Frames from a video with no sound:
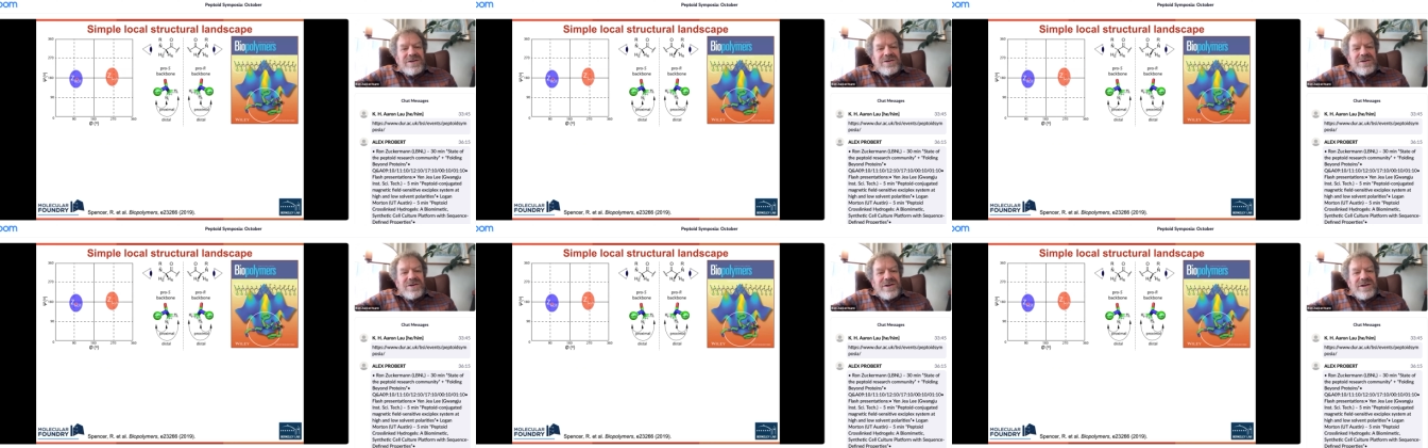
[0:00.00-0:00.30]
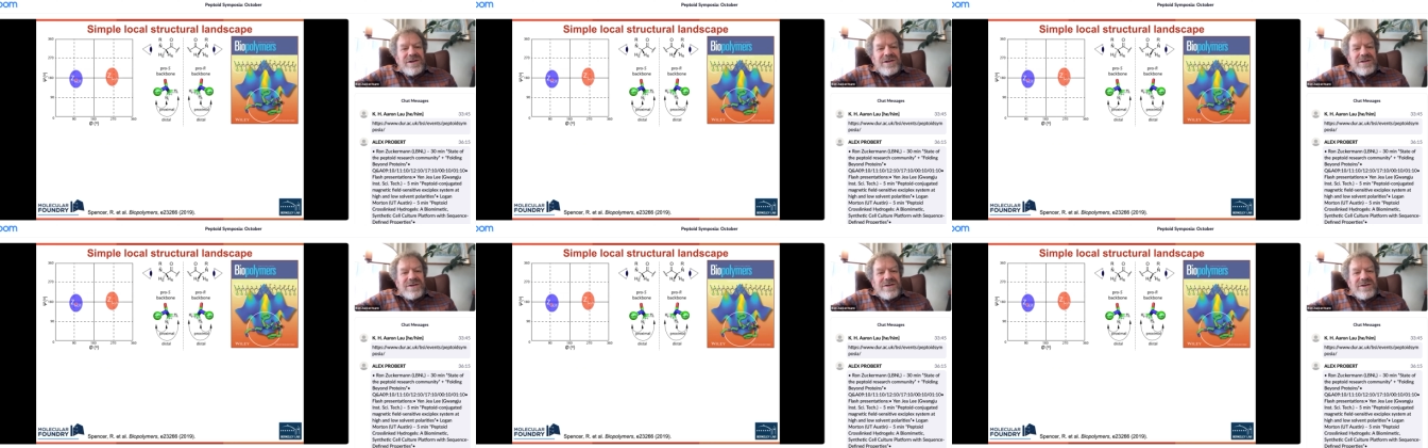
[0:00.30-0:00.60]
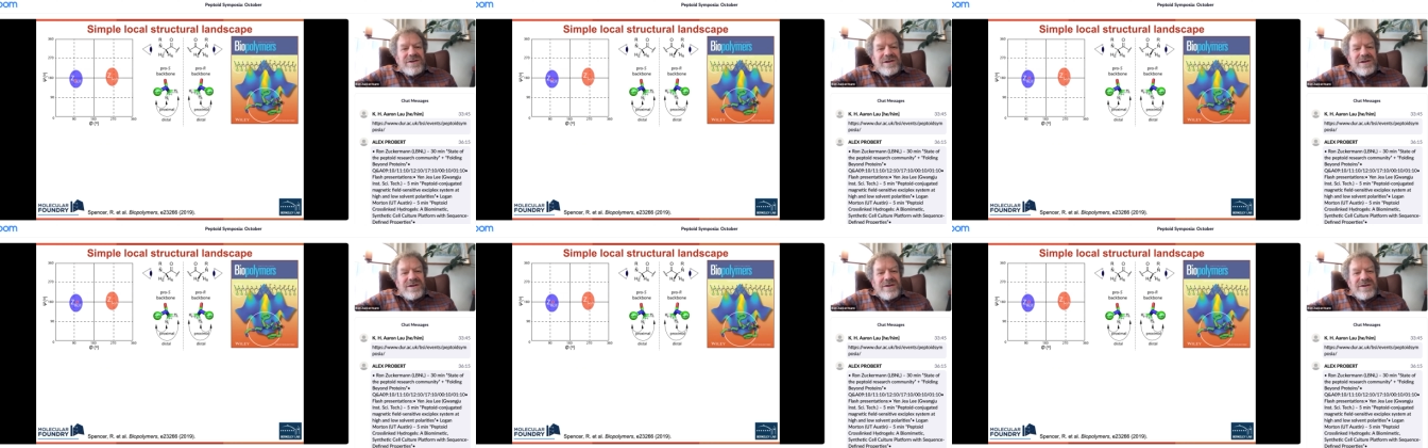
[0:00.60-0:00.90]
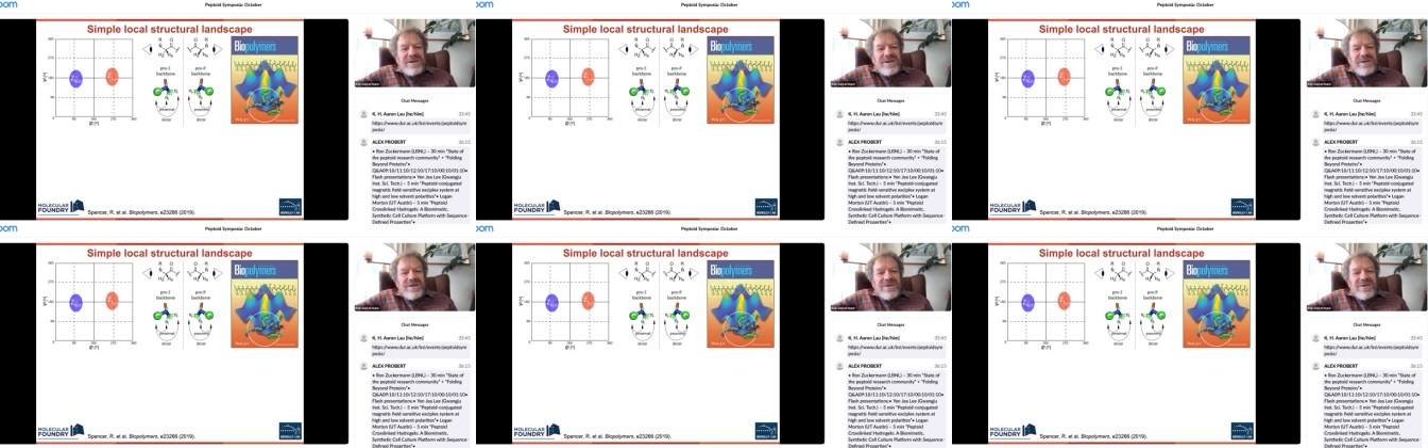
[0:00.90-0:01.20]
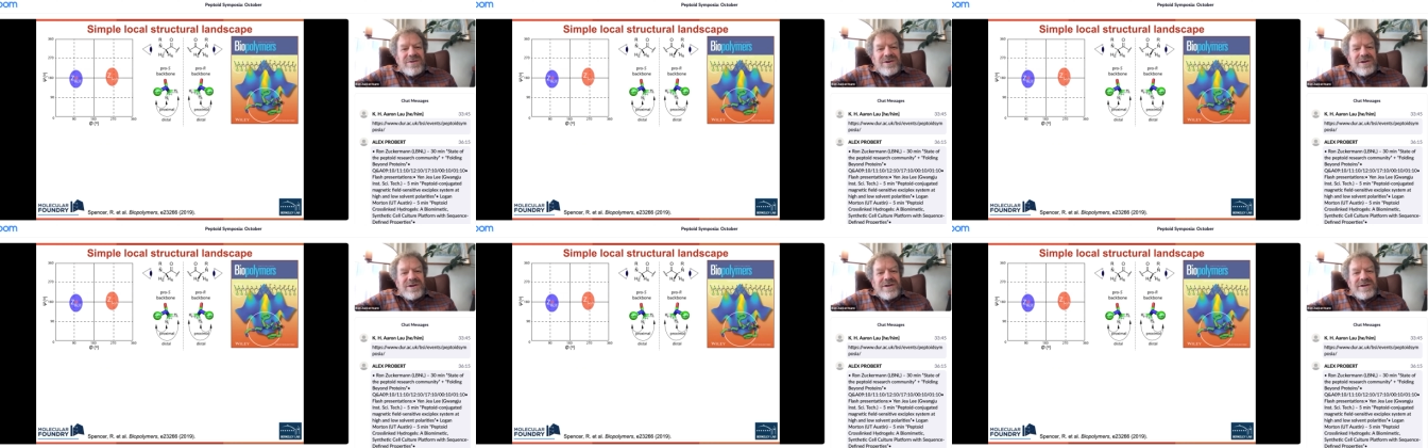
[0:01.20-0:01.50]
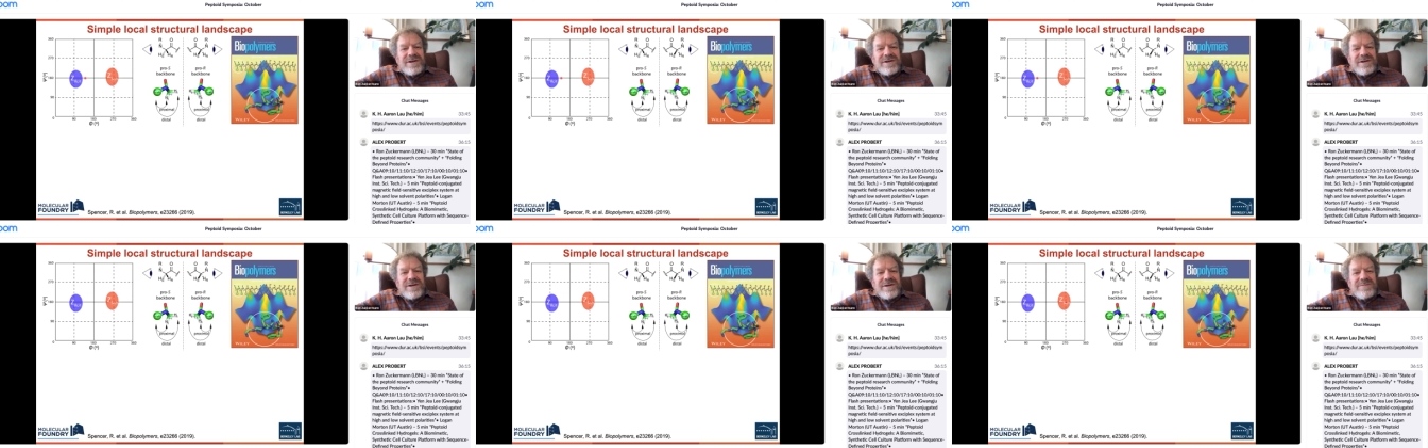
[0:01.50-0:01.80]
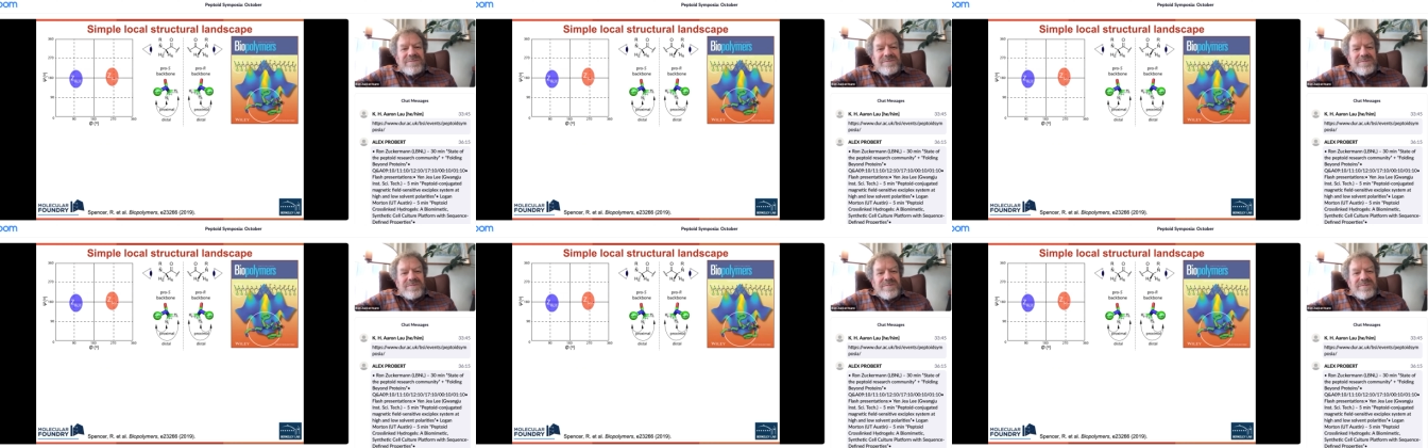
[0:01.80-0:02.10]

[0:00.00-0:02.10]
you're either here or here,